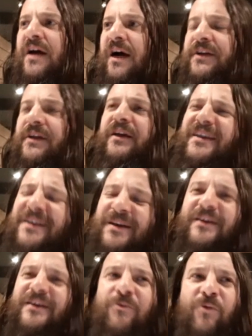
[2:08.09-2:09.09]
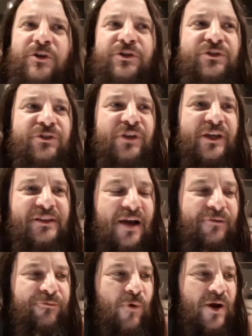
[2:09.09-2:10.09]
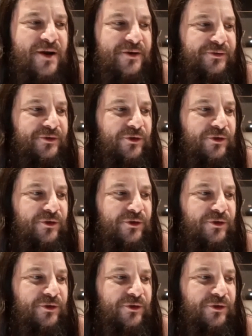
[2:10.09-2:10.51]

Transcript: And it was a tough one,